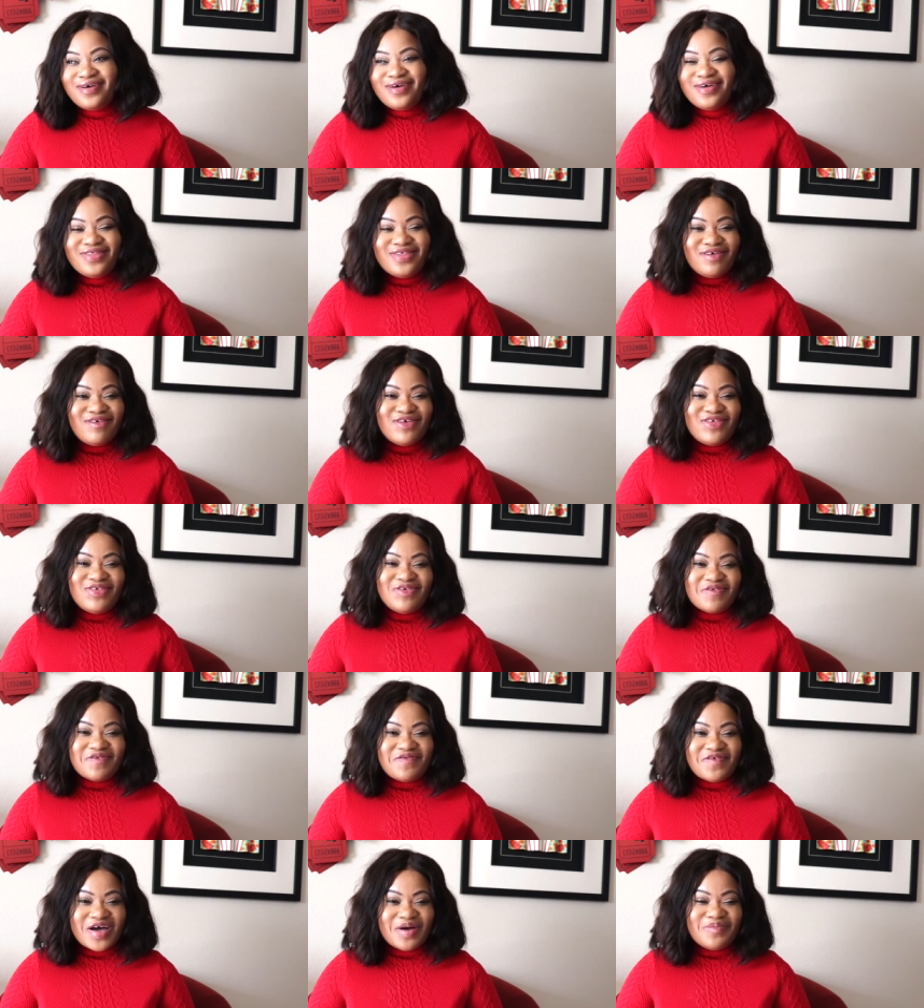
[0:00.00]
share it to
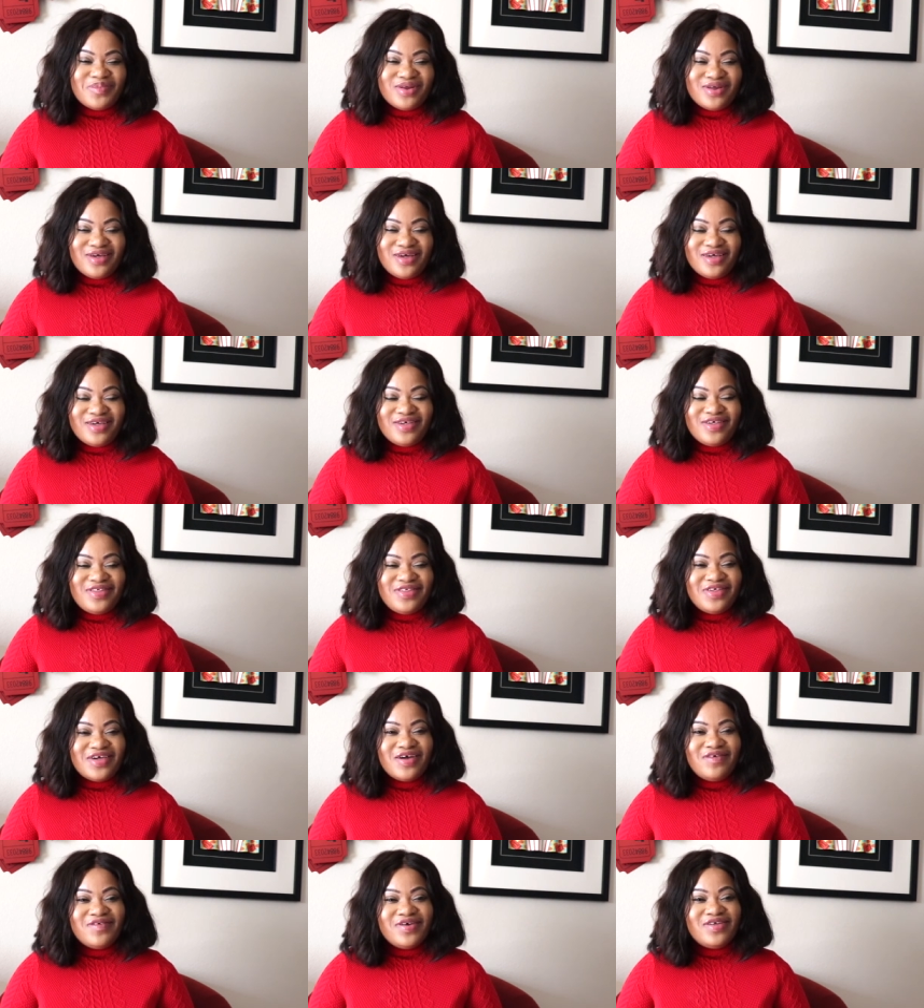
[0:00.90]
your family,
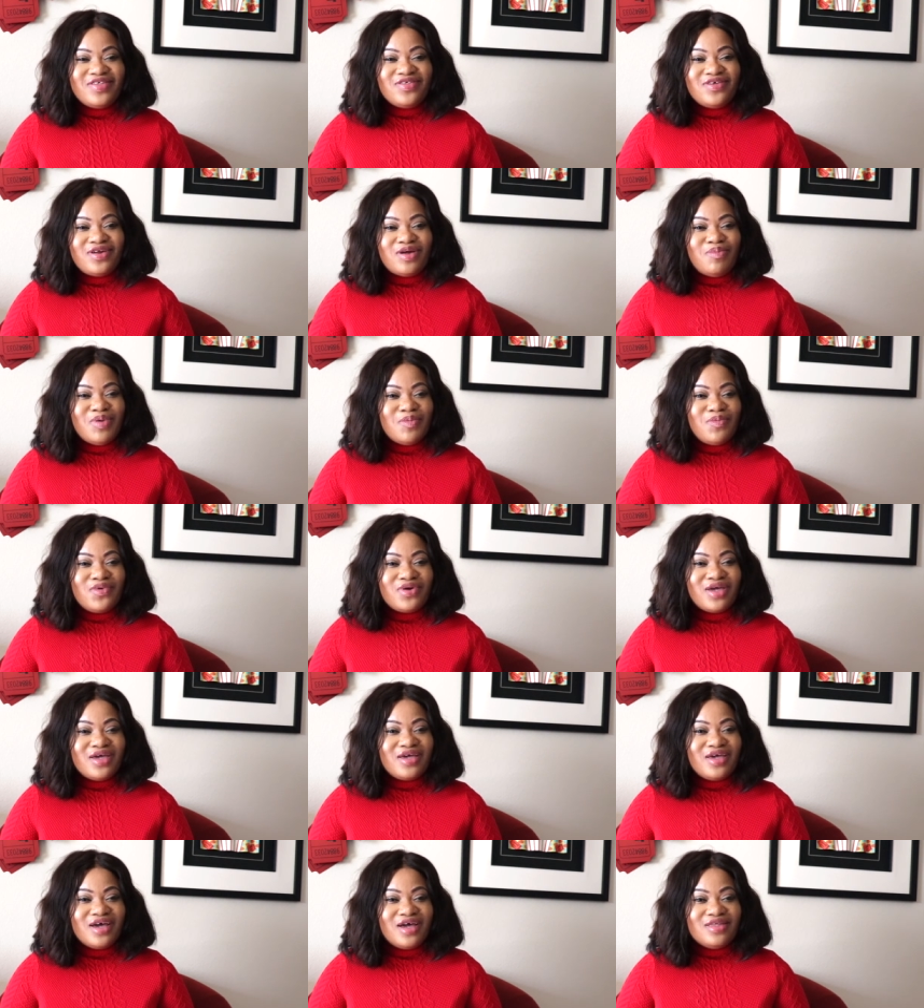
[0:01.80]
share it so that people
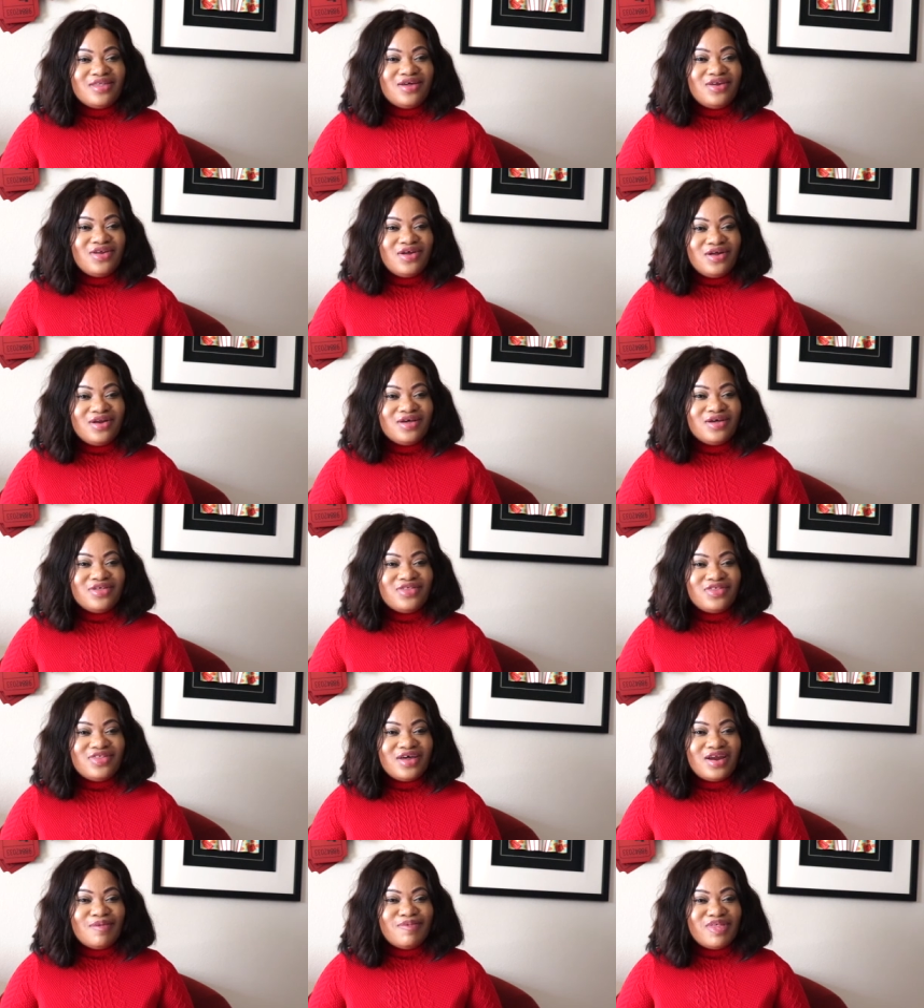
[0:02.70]
can get the
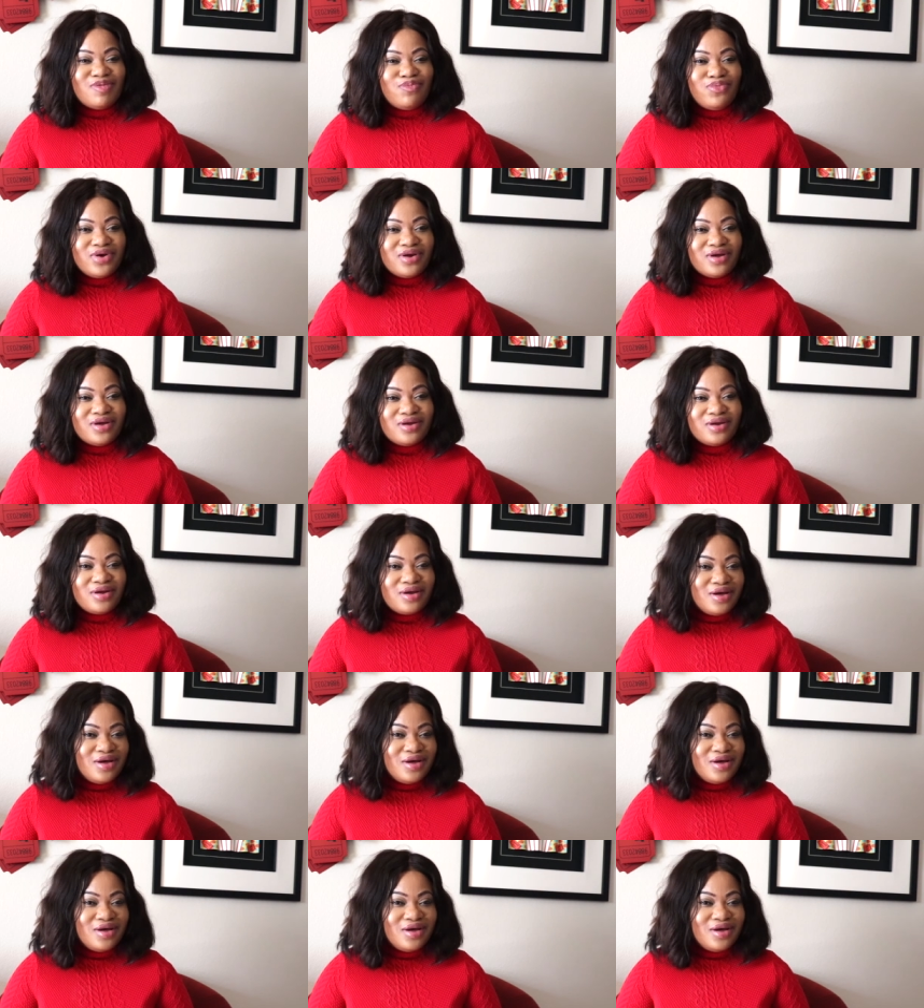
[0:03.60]
knowledge that I'm spreading.